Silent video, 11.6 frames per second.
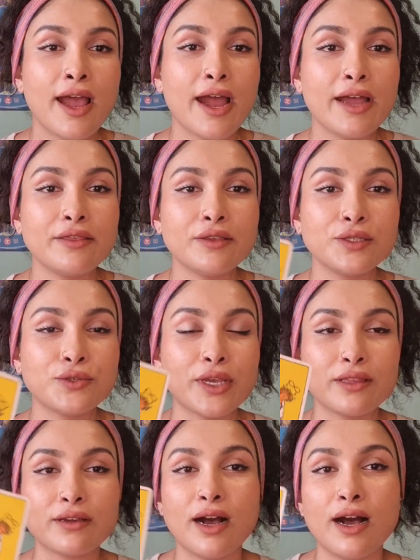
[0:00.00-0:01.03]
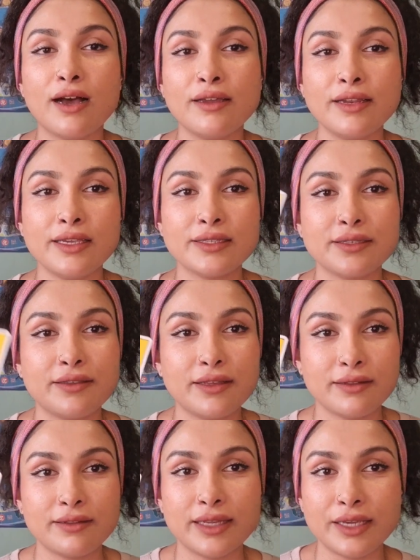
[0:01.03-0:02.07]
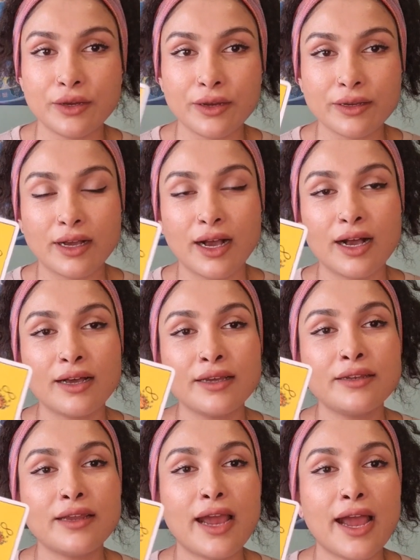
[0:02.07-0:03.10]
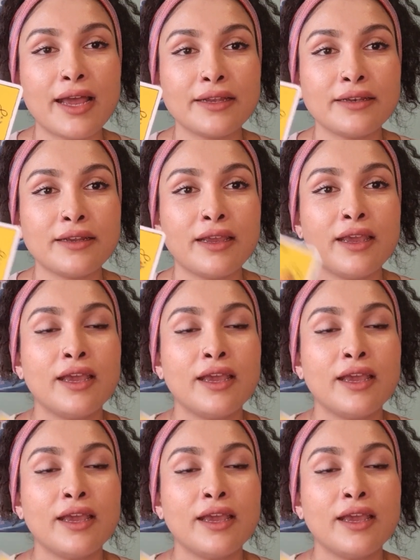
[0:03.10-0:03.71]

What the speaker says: and the Strength card is the Leo card, and